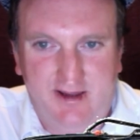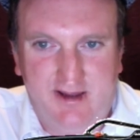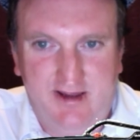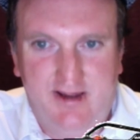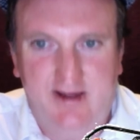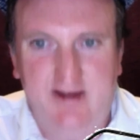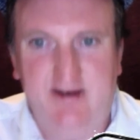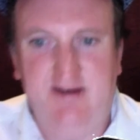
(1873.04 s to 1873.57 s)

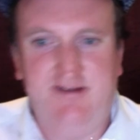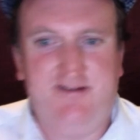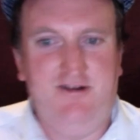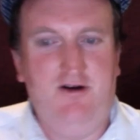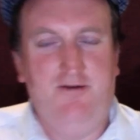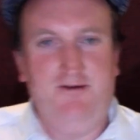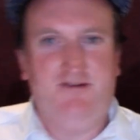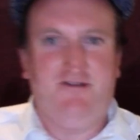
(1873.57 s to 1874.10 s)
and then
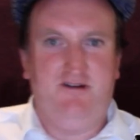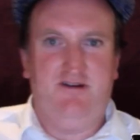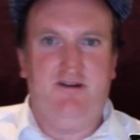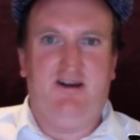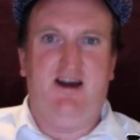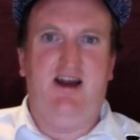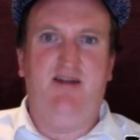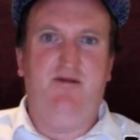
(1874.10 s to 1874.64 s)
Silverstone
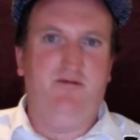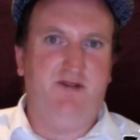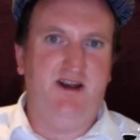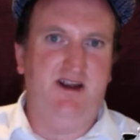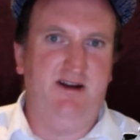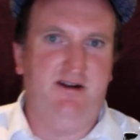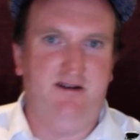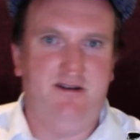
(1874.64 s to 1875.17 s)
came
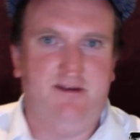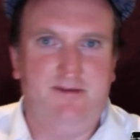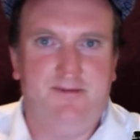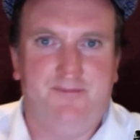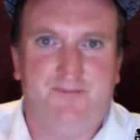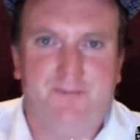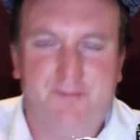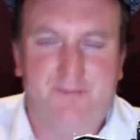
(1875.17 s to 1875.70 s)
around.
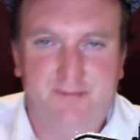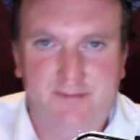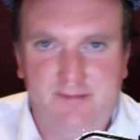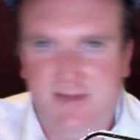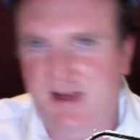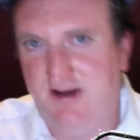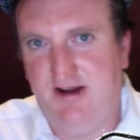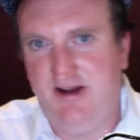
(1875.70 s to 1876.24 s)

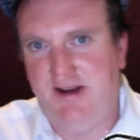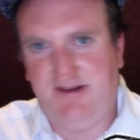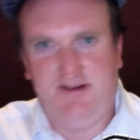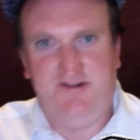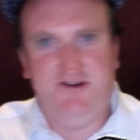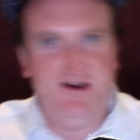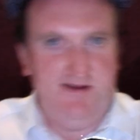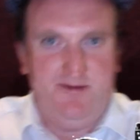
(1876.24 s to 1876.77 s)
He's a
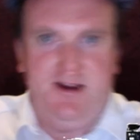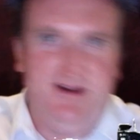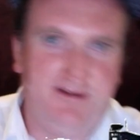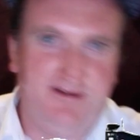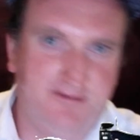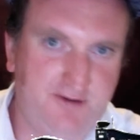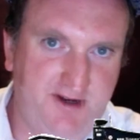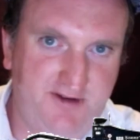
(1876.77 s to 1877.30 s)

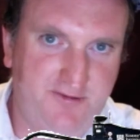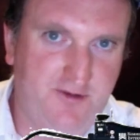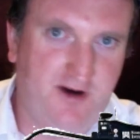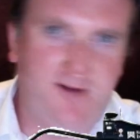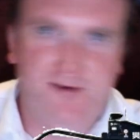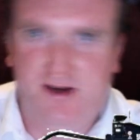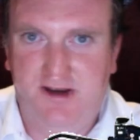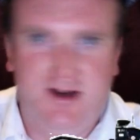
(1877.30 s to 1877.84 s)
GB3
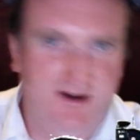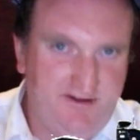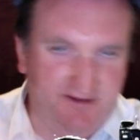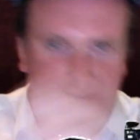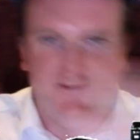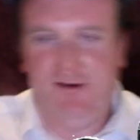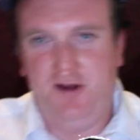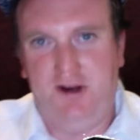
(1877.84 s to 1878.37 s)
driver. He knows the
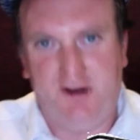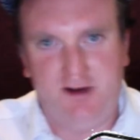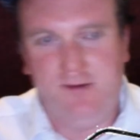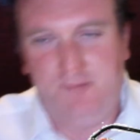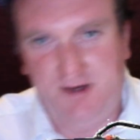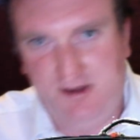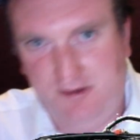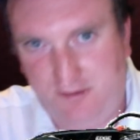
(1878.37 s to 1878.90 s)
circuit
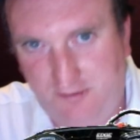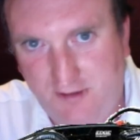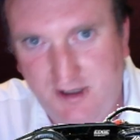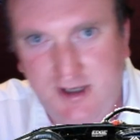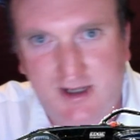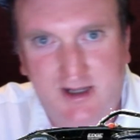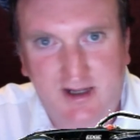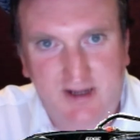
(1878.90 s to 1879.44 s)
well.
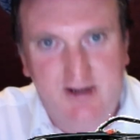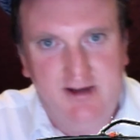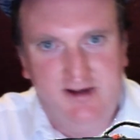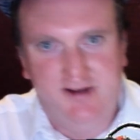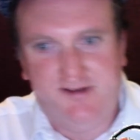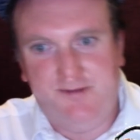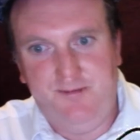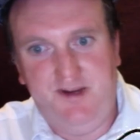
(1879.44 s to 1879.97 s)

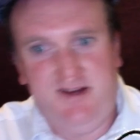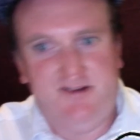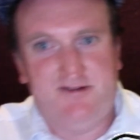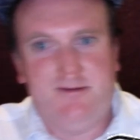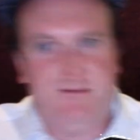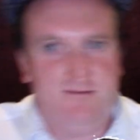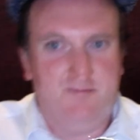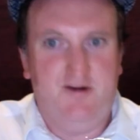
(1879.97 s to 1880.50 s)
It's
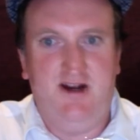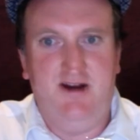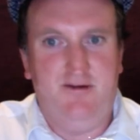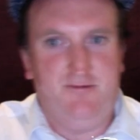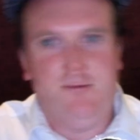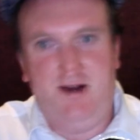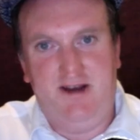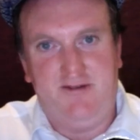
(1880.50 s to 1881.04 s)
mixed
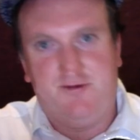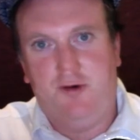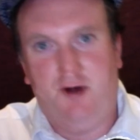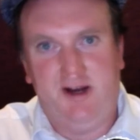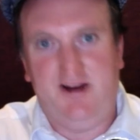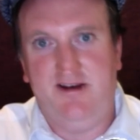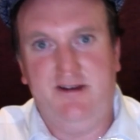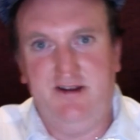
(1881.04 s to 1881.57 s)
wet,
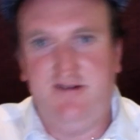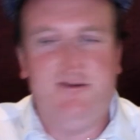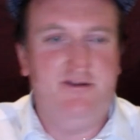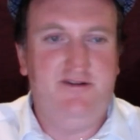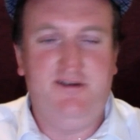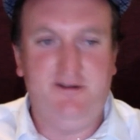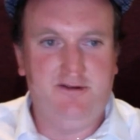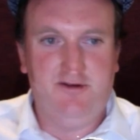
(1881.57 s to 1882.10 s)
dry
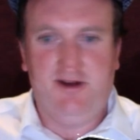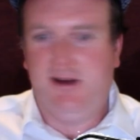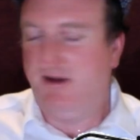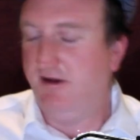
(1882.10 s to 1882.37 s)
conditions. He's like,